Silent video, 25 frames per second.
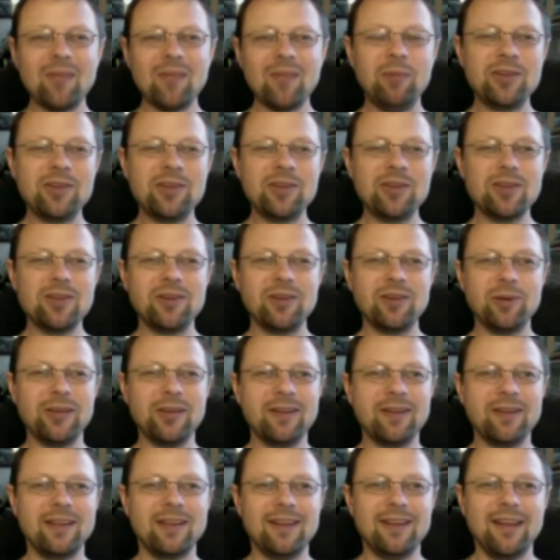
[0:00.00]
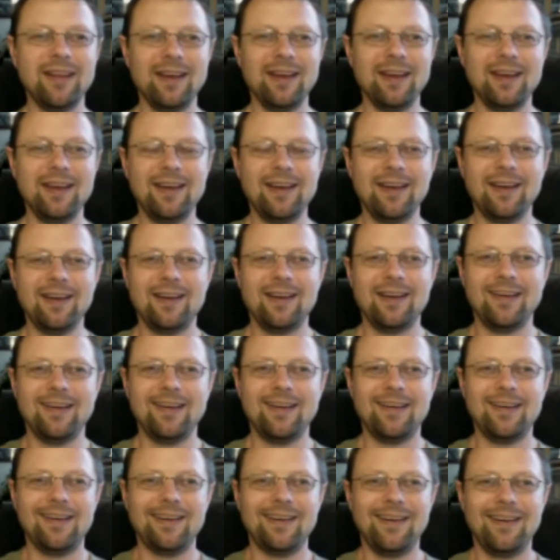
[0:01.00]
mentioned to me that,
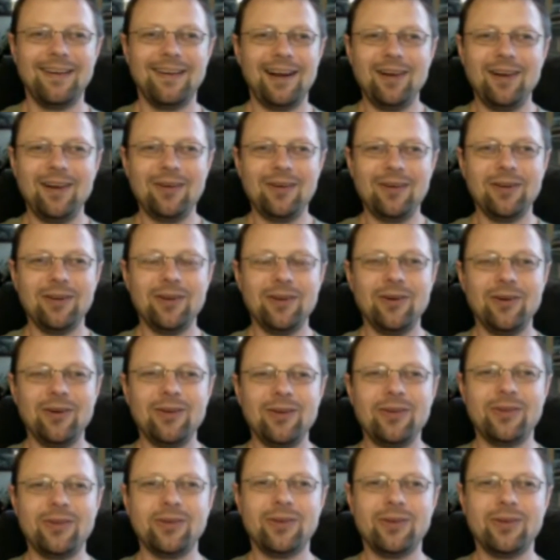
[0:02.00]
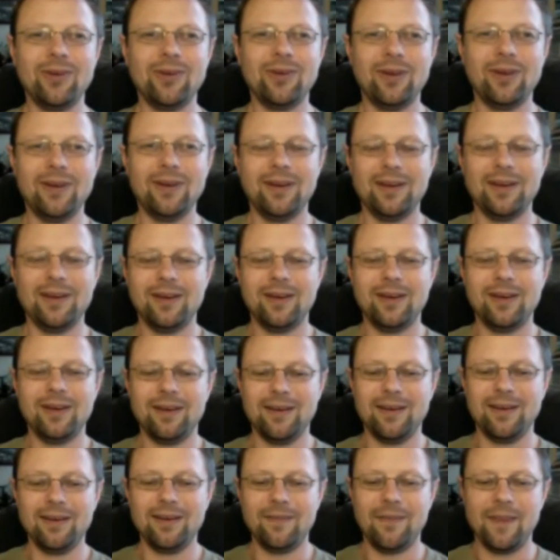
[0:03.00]
how are you going to
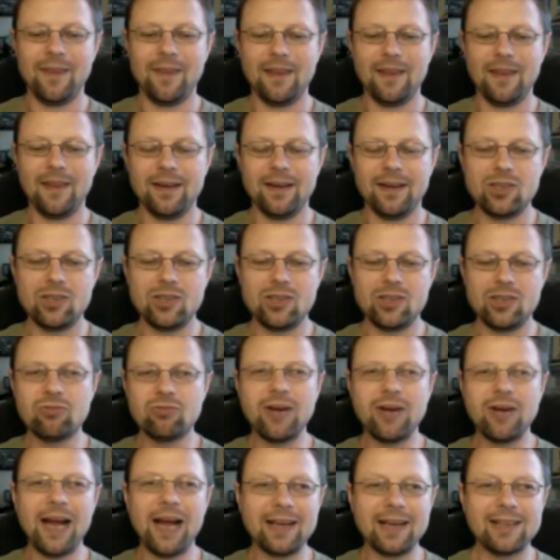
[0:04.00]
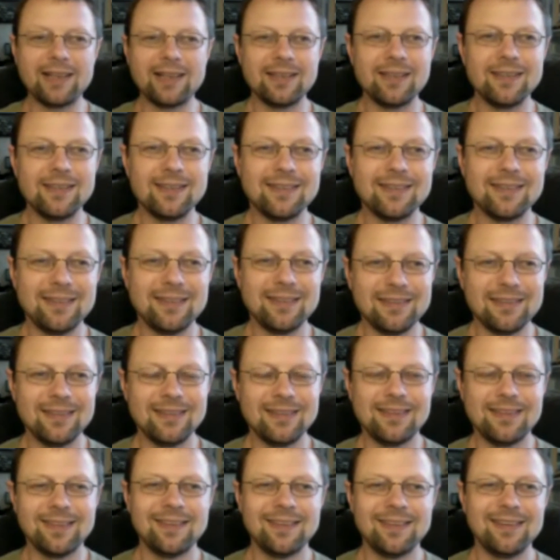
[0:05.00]
attract
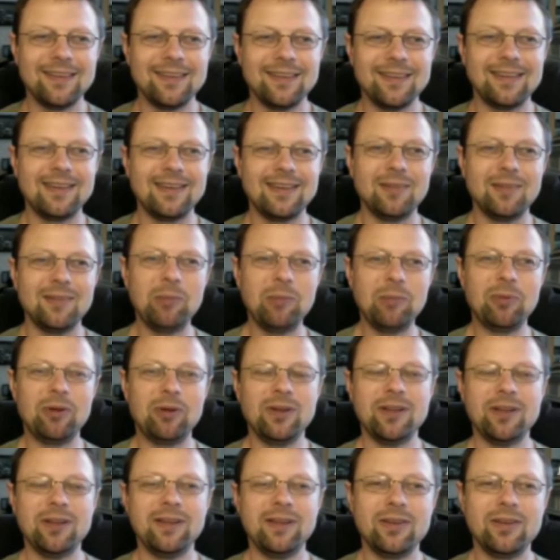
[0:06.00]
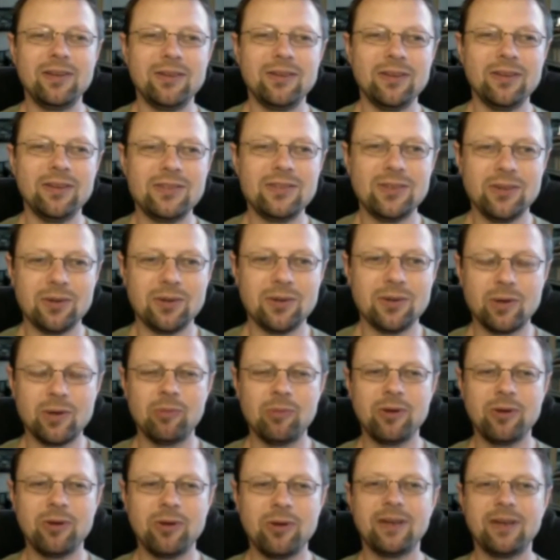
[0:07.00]
people into this new
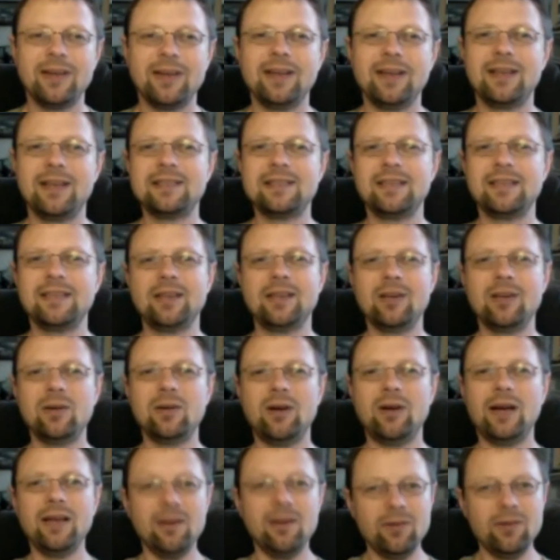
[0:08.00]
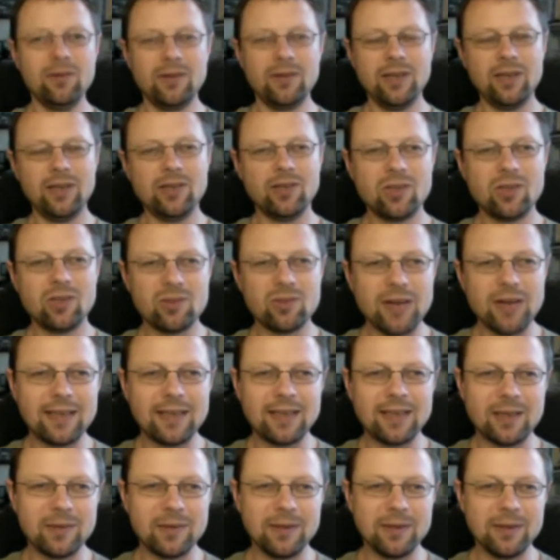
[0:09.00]
group? And I said, you know, I don't need to
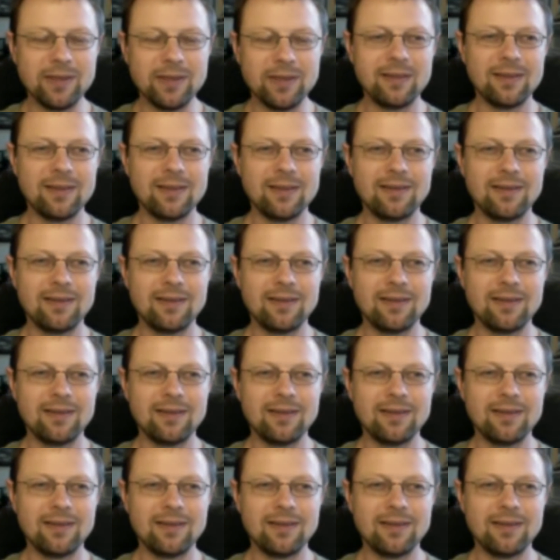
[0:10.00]
attract anyone.